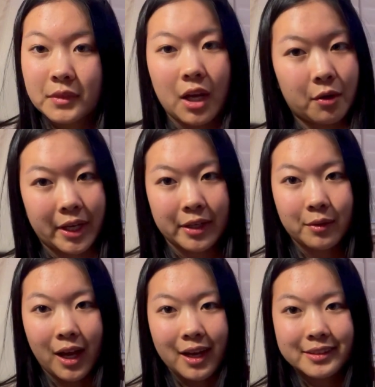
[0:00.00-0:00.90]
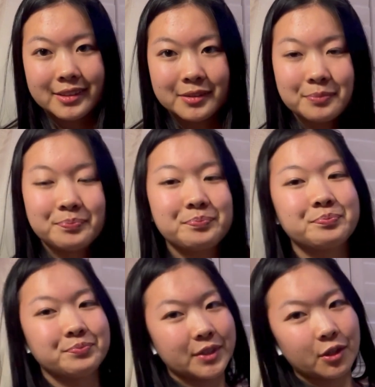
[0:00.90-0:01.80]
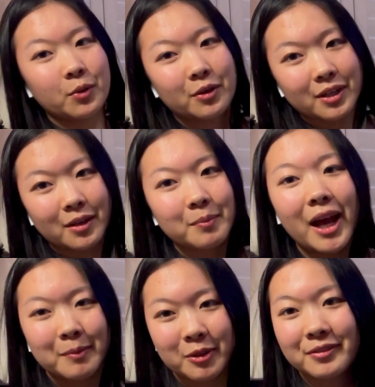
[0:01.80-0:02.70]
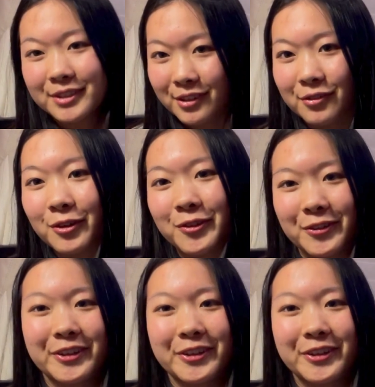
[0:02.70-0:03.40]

Okay, you guys. You're welcome. I moved to the floor for